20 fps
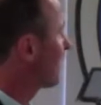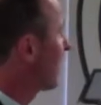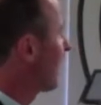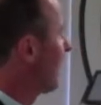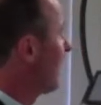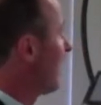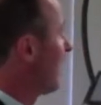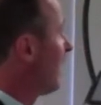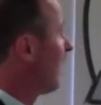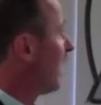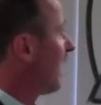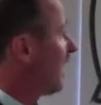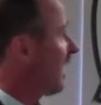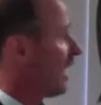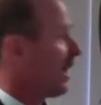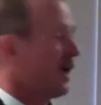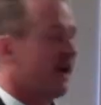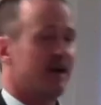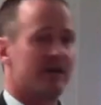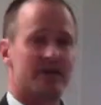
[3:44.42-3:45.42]
I
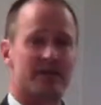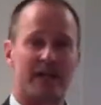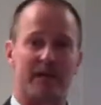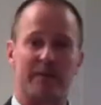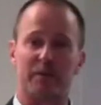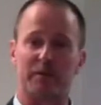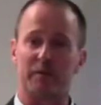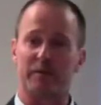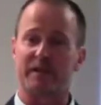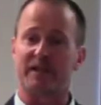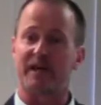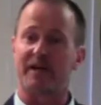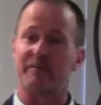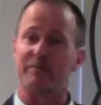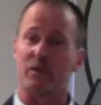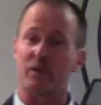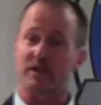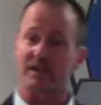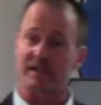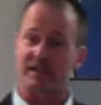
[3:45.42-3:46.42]
was able to become
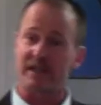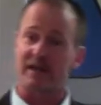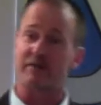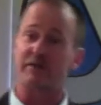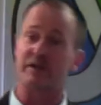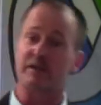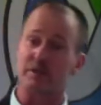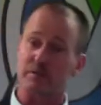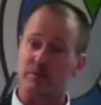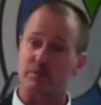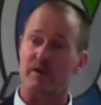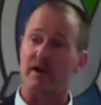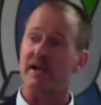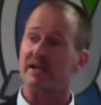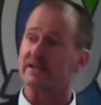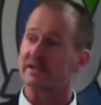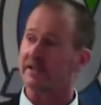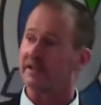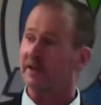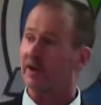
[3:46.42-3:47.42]
more
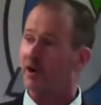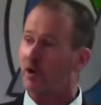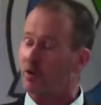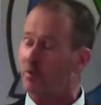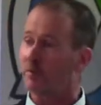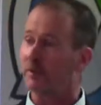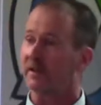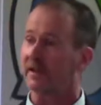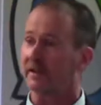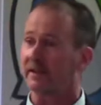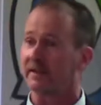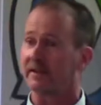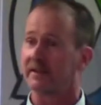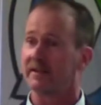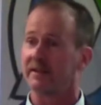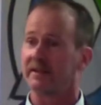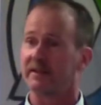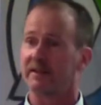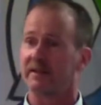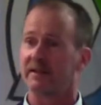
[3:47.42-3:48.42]
self-expressed and open
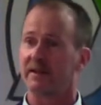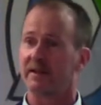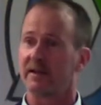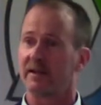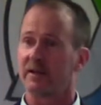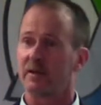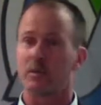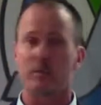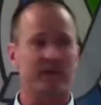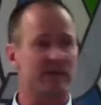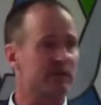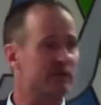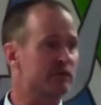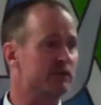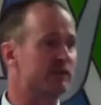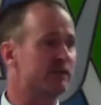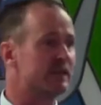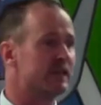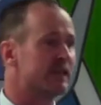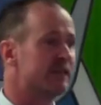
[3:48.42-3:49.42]
with the
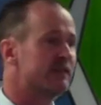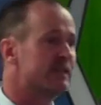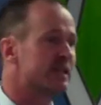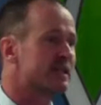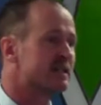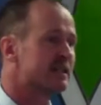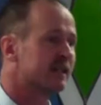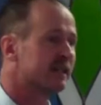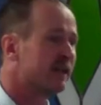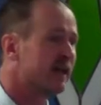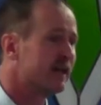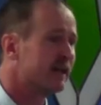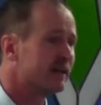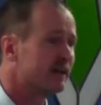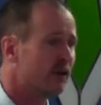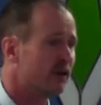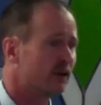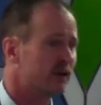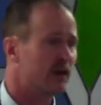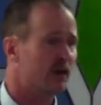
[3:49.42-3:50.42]
forgiveness and letting
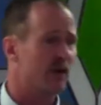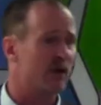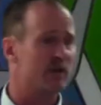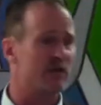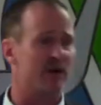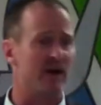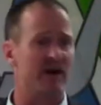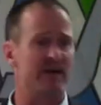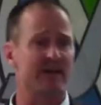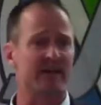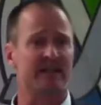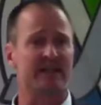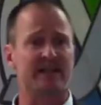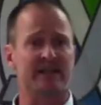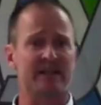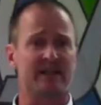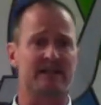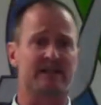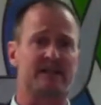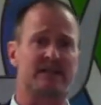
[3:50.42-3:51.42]
go of all the
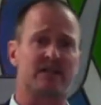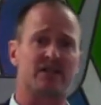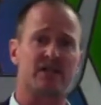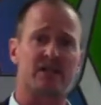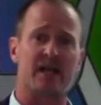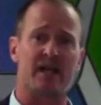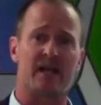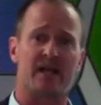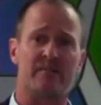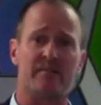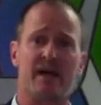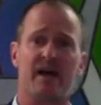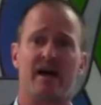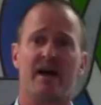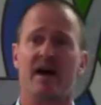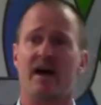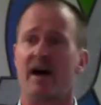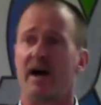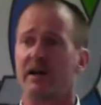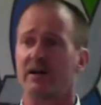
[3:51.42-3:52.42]
guilt and shame.
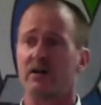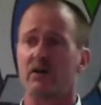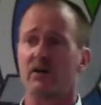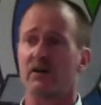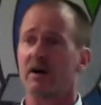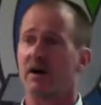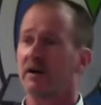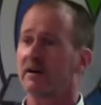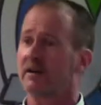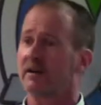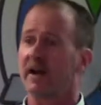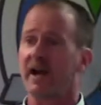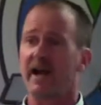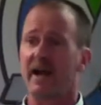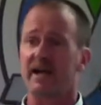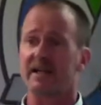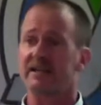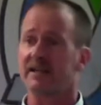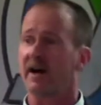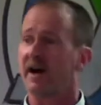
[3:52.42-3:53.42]
I no longer
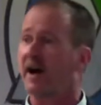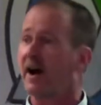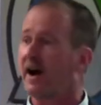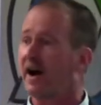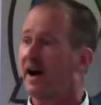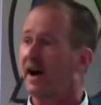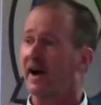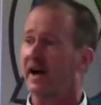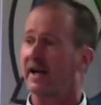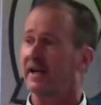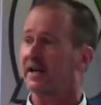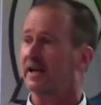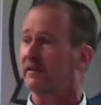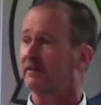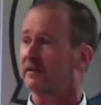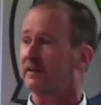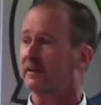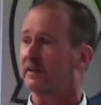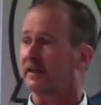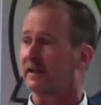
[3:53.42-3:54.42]
had to hide
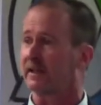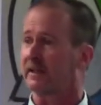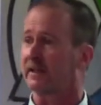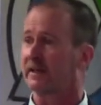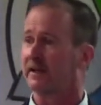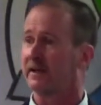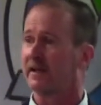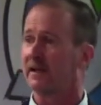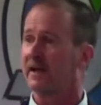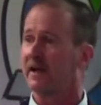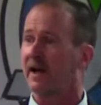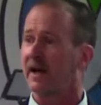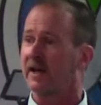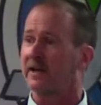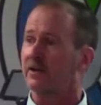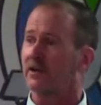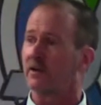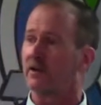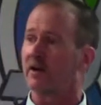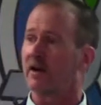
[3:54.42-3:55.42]
everything. I
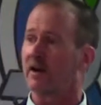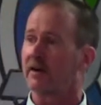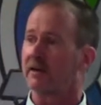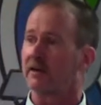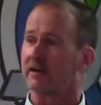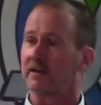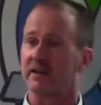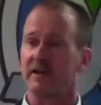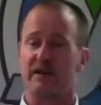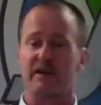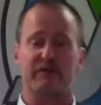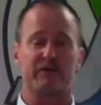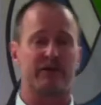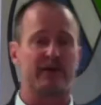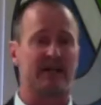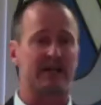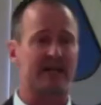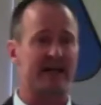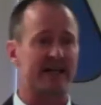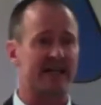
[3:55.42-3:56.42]
no longer
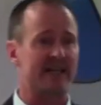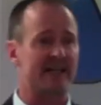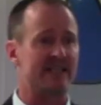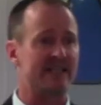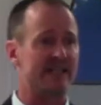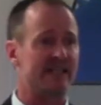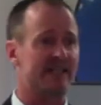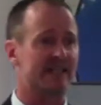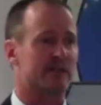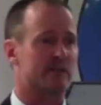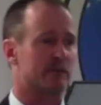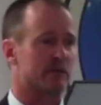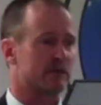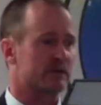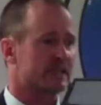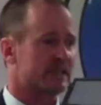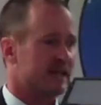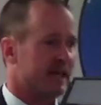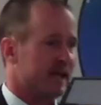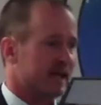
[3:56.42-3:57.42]
felt like I needed to
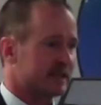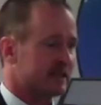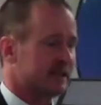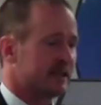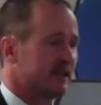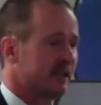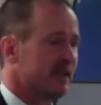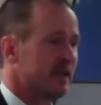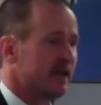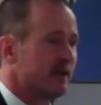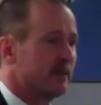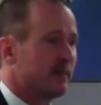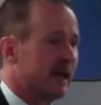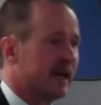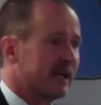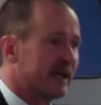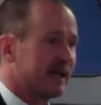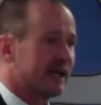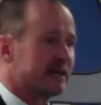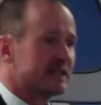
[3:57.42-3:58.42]
protect
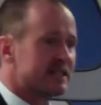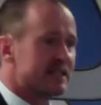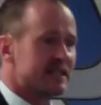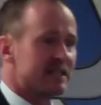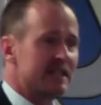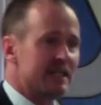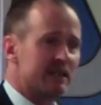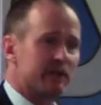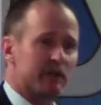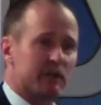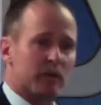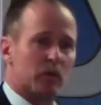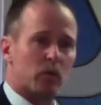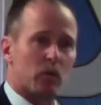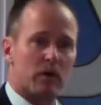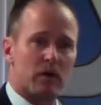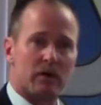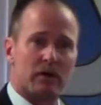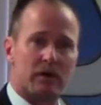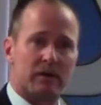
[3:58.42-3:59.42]
my little secret
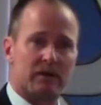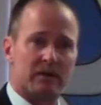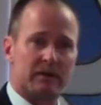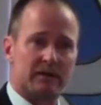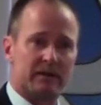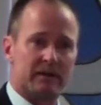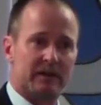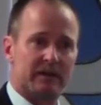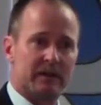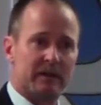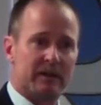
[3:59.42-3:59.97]
world